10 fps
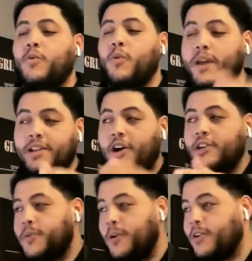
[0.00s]
weight
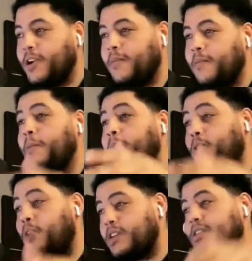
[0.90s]
loss program
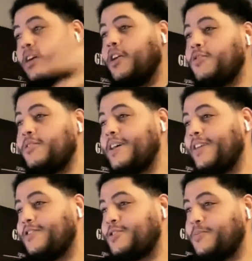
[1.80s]
plus
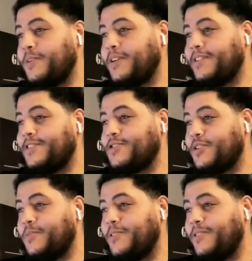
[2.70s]
$100 to be a
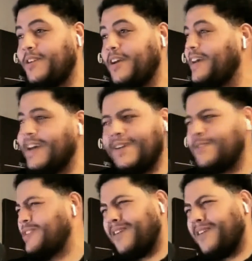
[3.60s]
distributor. And I